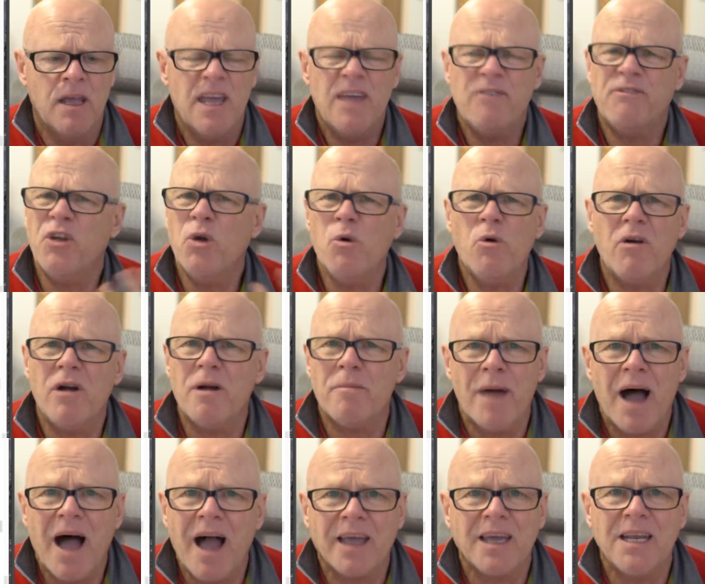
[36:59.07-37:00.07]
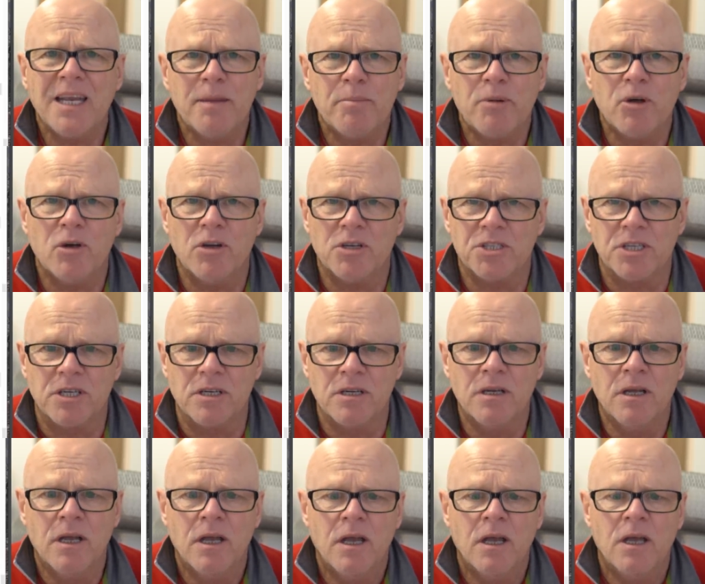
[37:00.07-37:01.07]
if you are a marketing
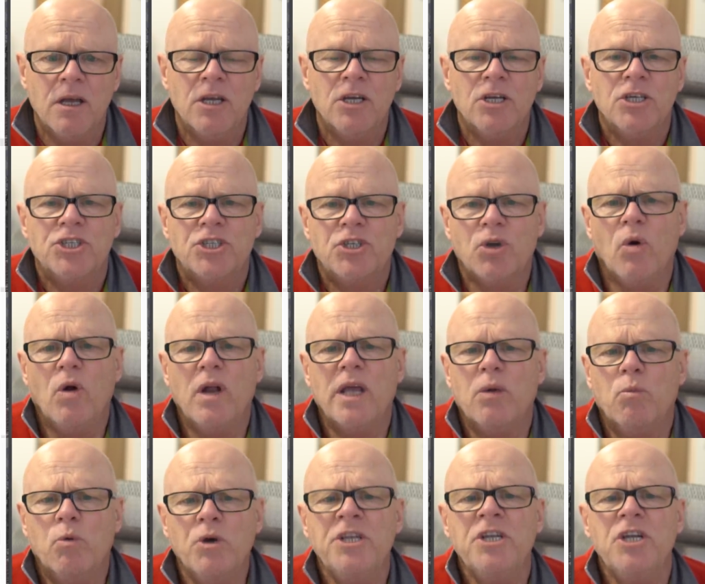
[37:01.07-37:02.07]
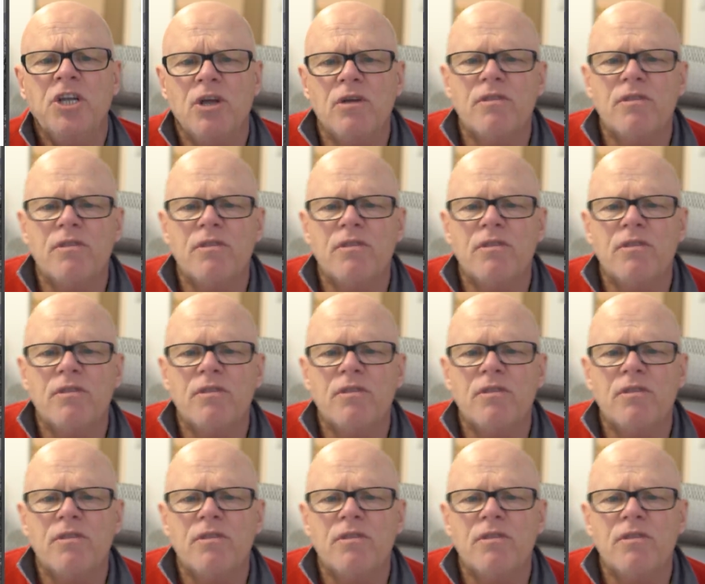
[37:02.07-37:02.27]
person, surely wouldn't